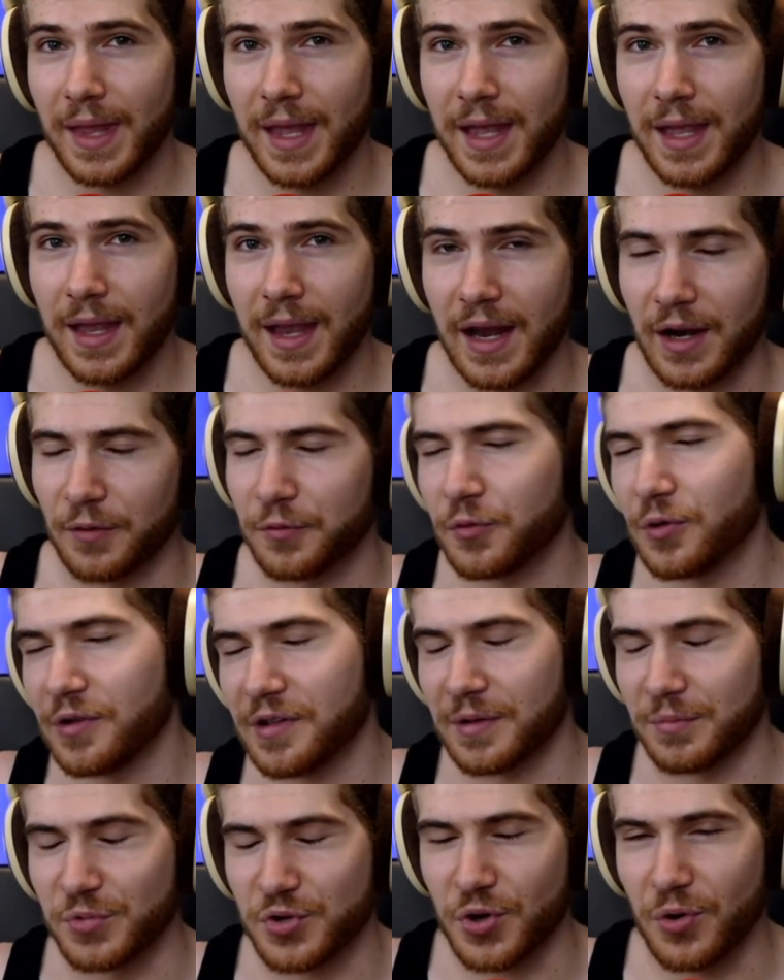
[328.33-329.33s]
And of course,
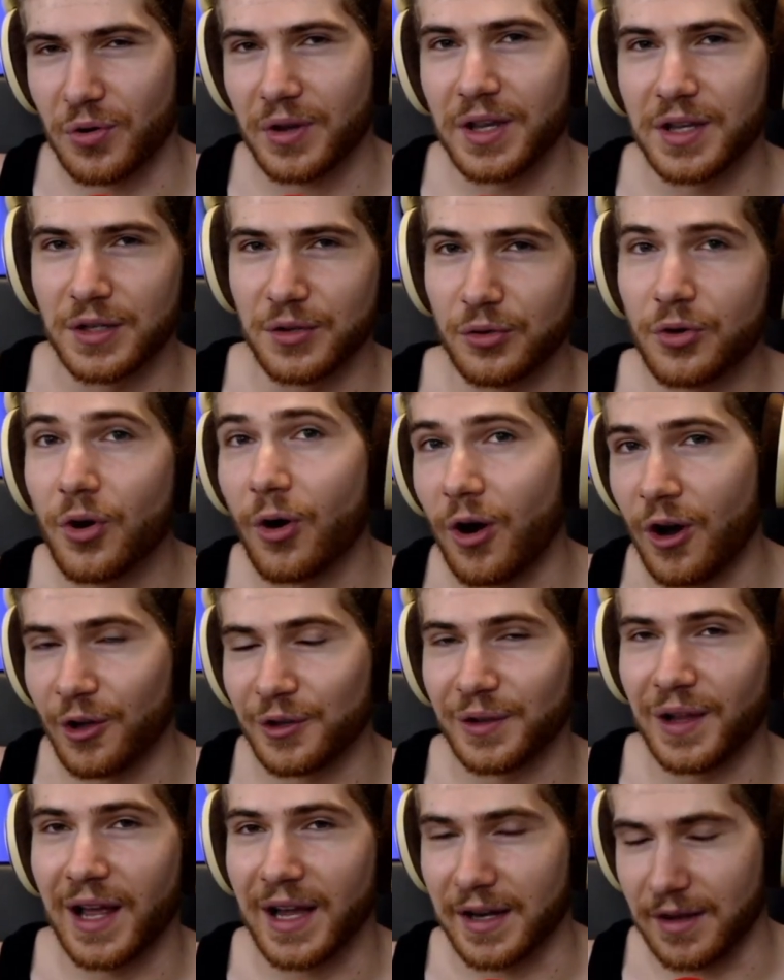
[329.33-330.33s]
I'm joking, you go
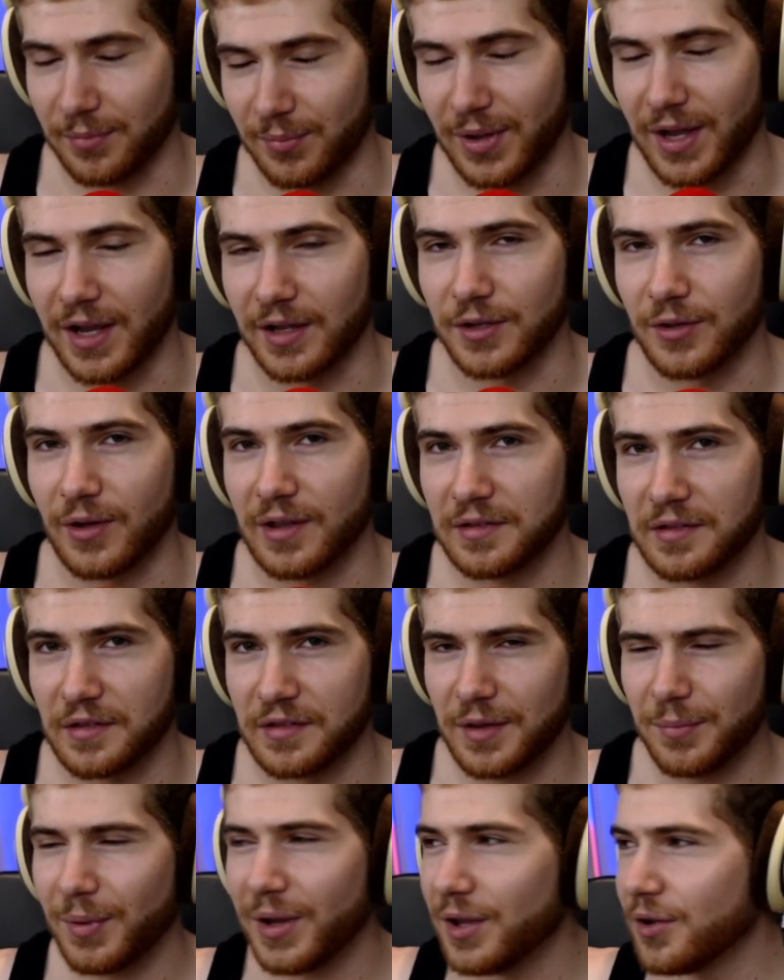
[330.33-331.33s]
online and buy a new
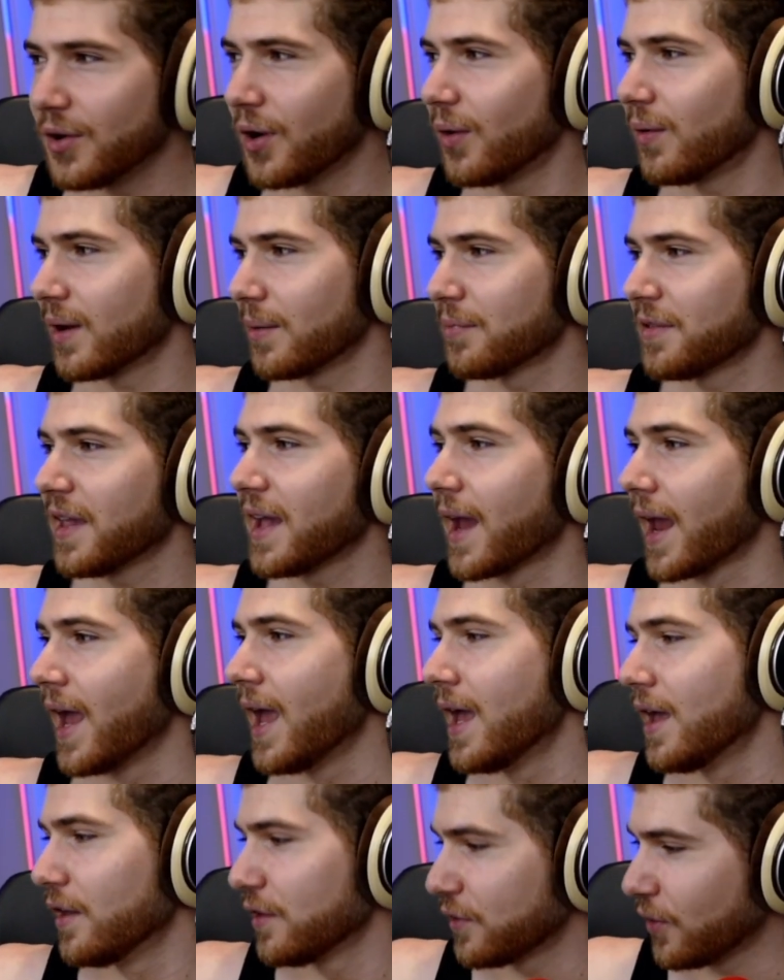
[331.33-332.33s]
SSD, but you know what I'm saying.
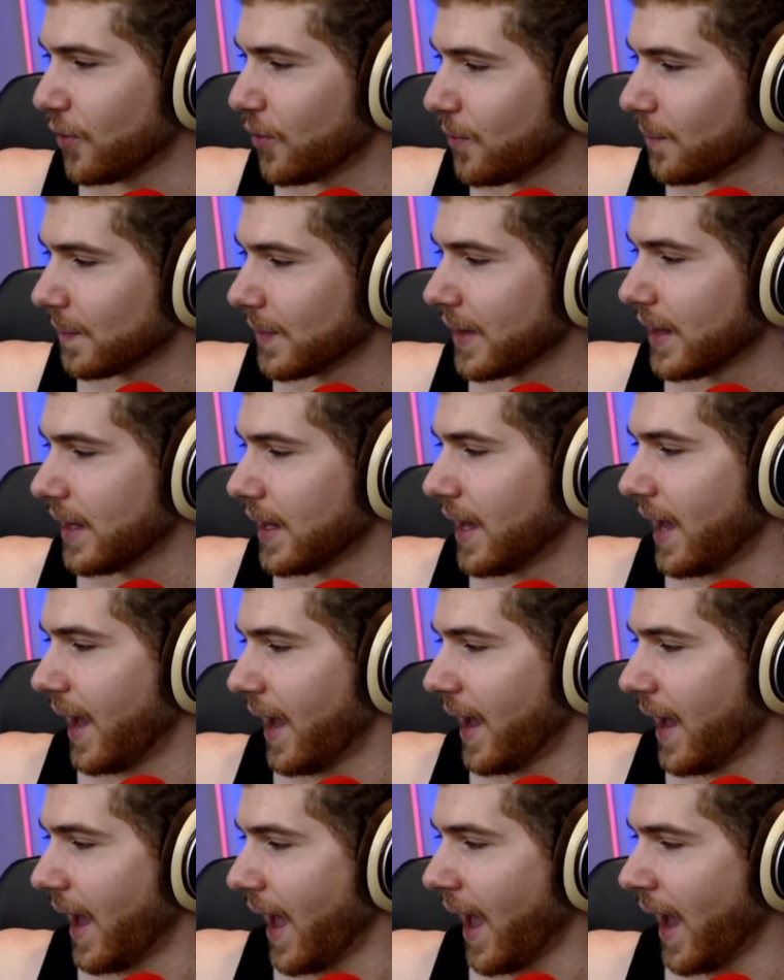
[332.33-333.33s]
So
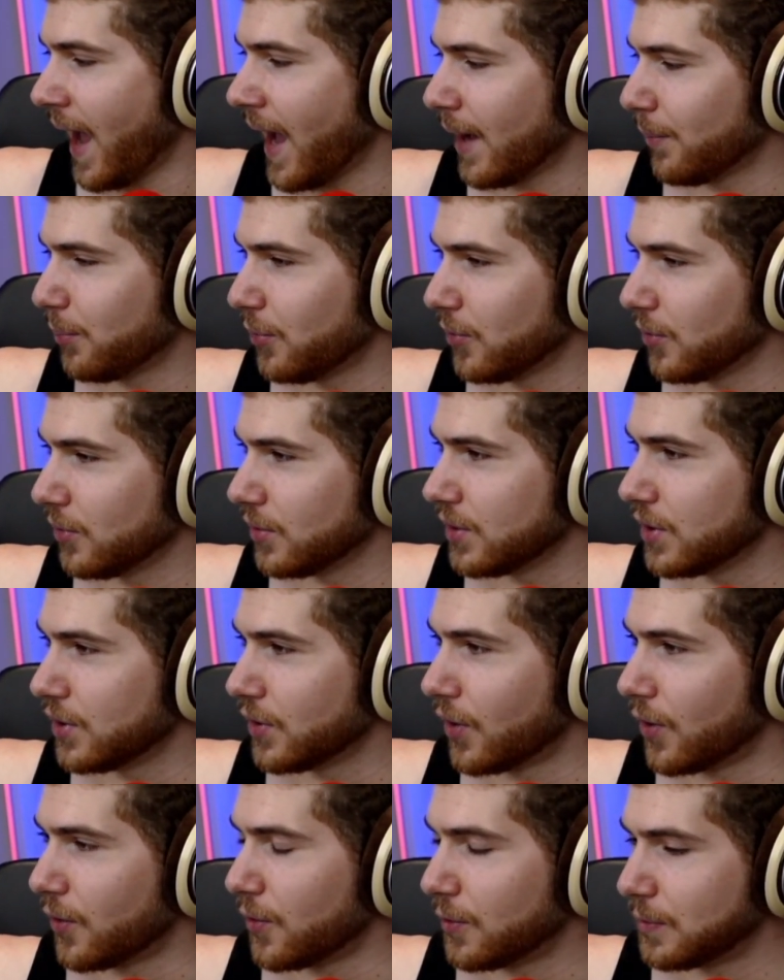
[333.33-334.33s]
Apple,
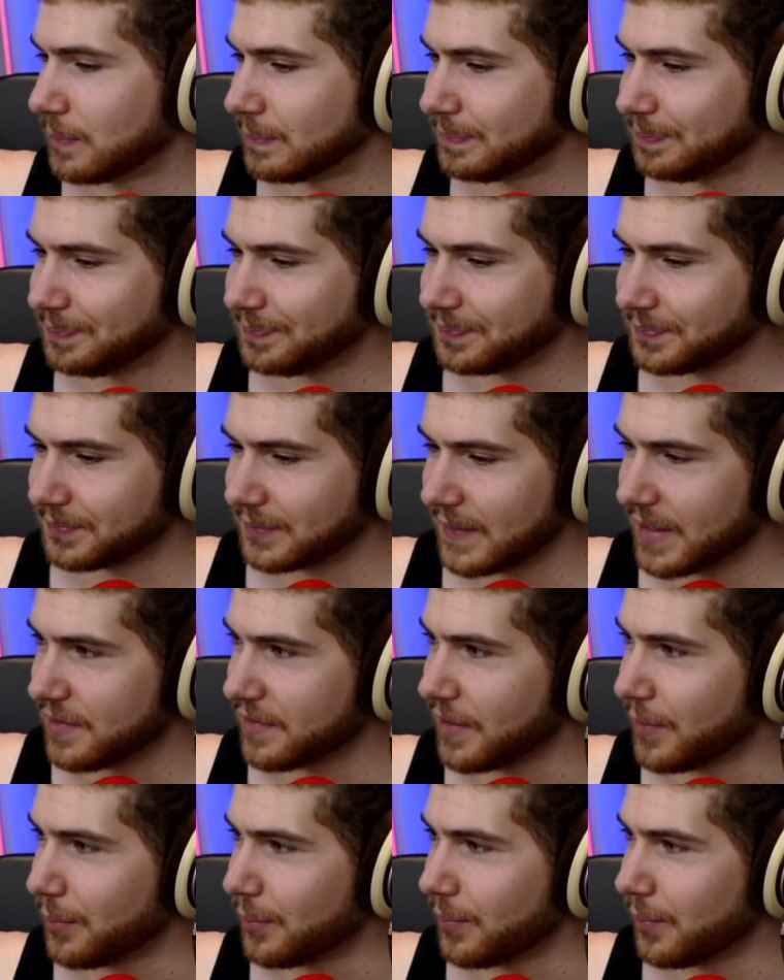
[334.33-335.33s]

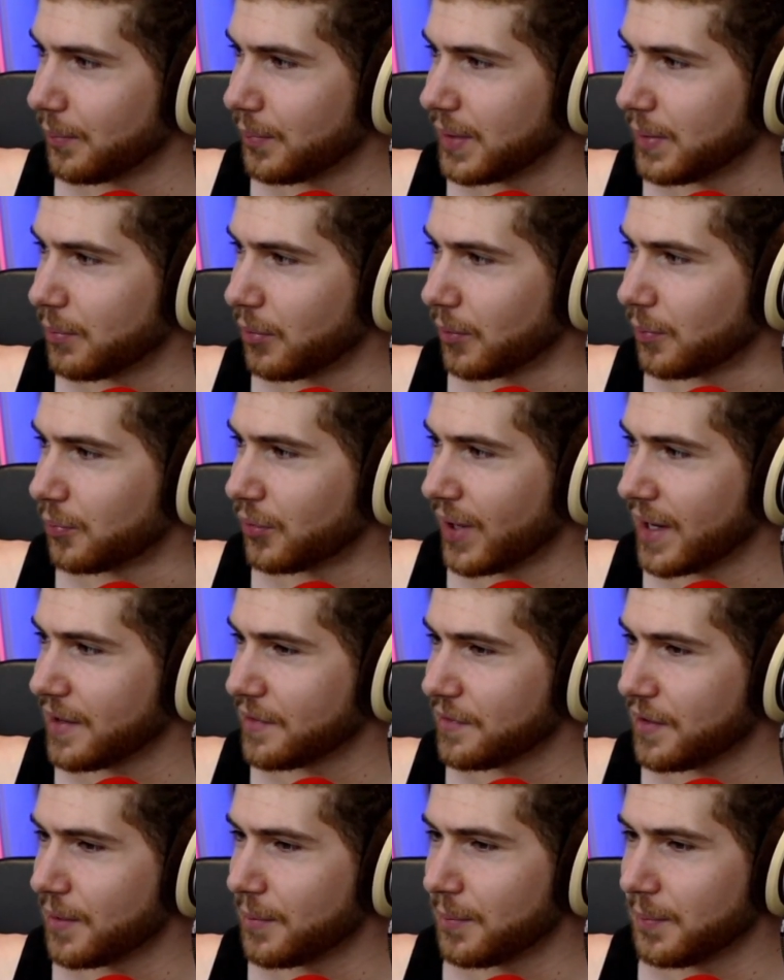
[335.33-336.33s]
some people praise
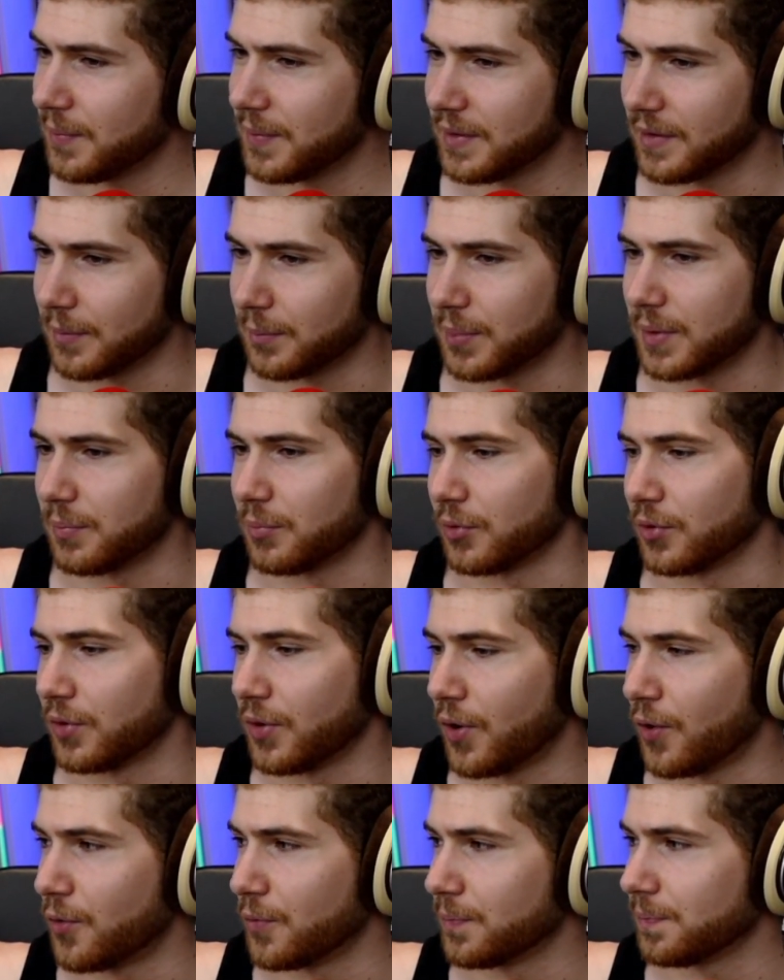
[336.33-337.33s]
them, some people
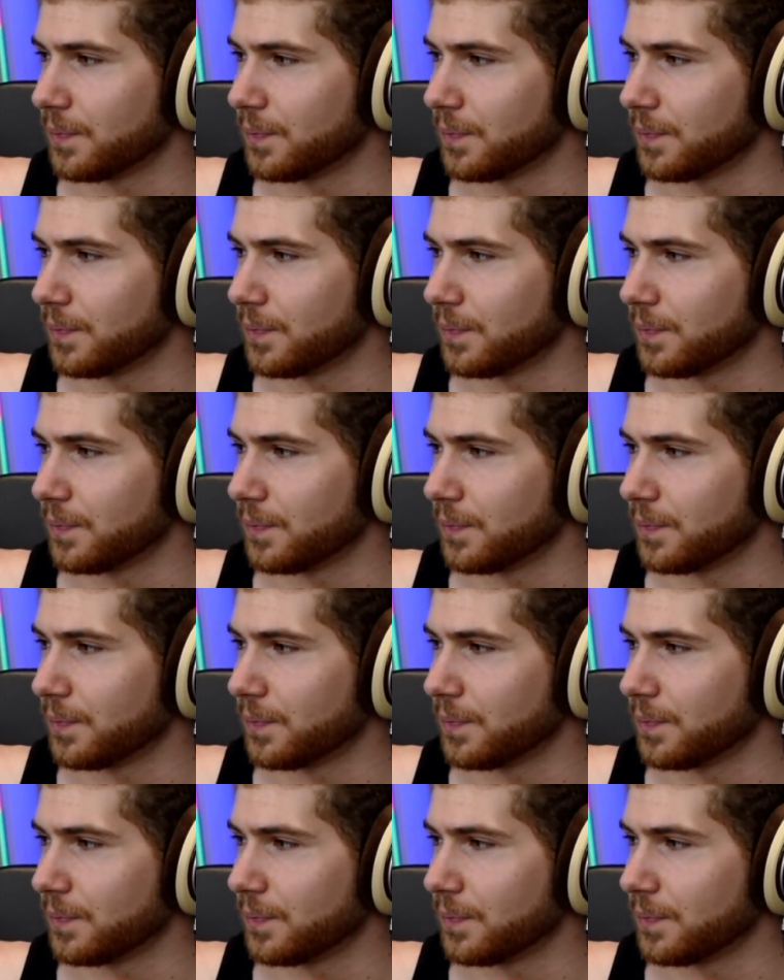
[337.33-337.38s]
don't.